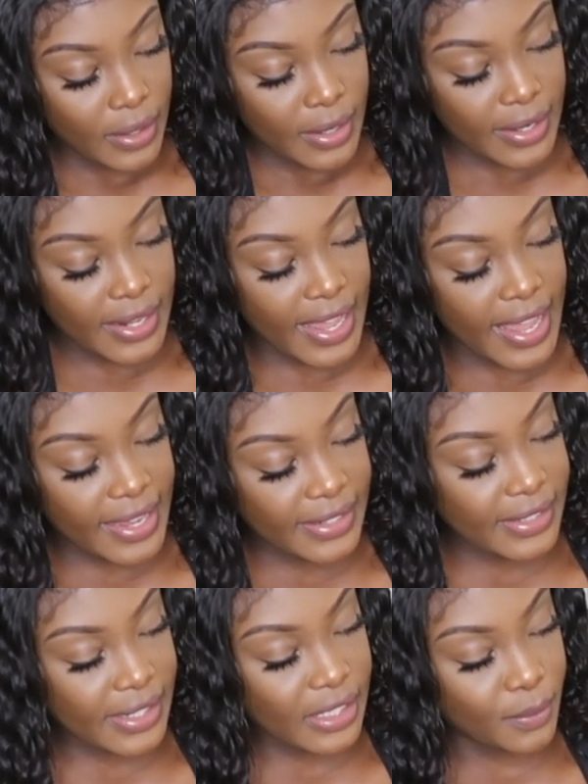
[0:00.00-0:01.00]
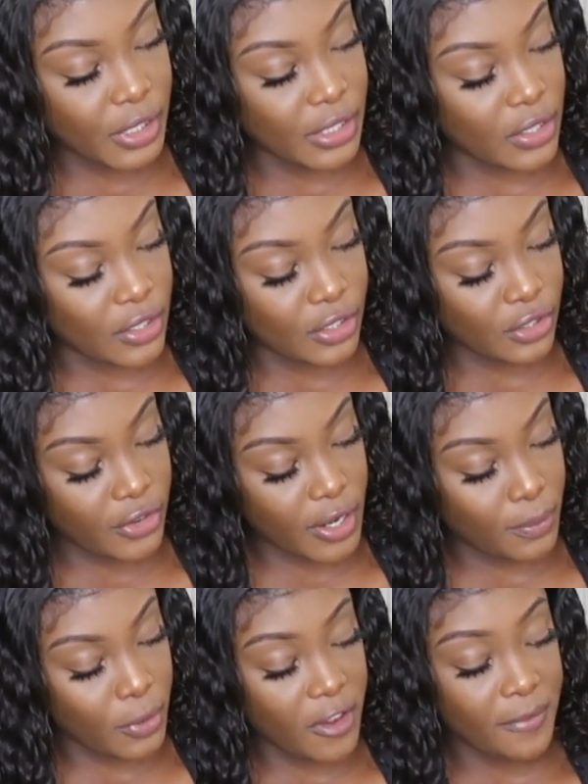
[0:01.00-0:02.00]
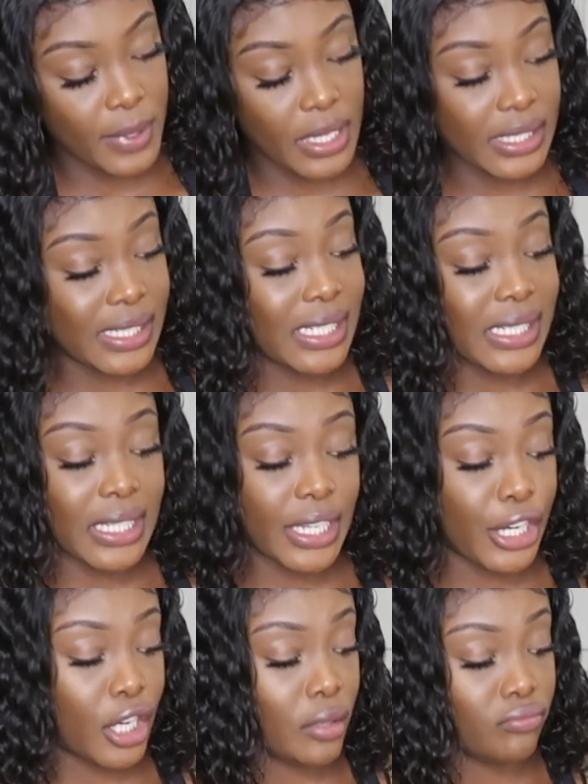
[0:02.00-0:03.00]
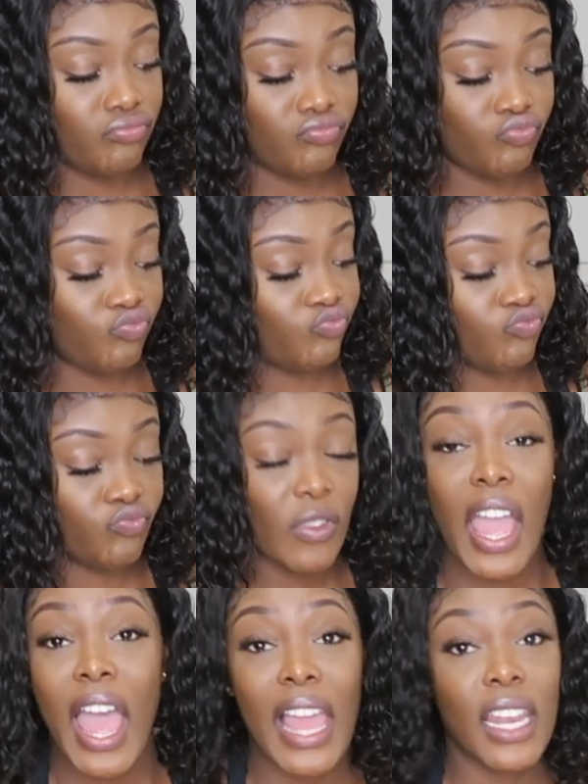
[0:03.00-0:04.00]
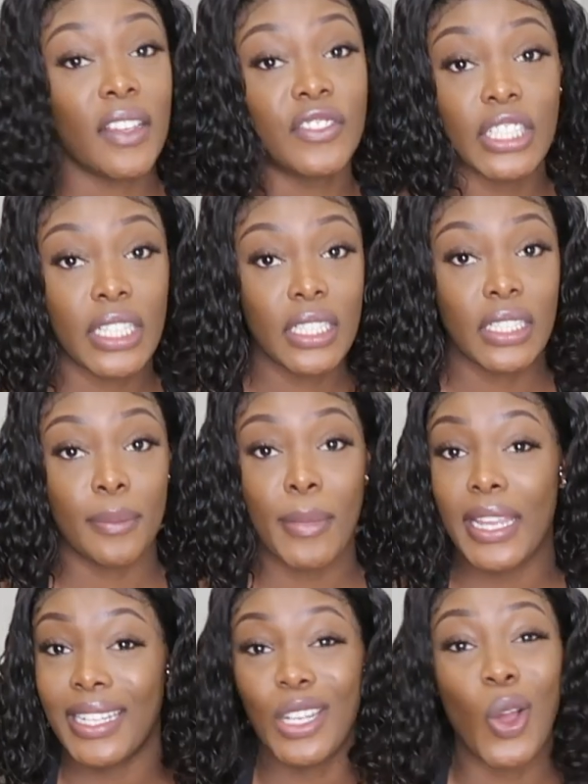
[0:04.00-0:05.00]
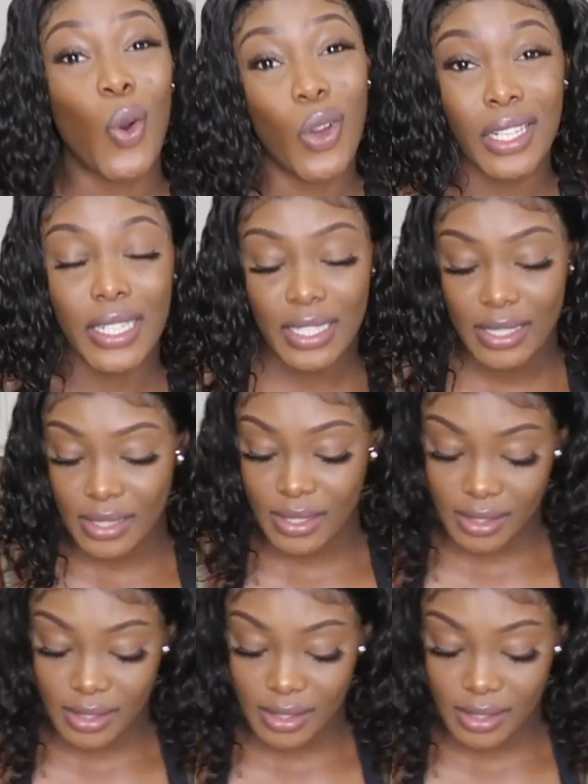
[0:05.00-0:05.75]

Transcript: And the excess I'm just gonna scrape off, because listen here, I love chicken dip. I need all of this.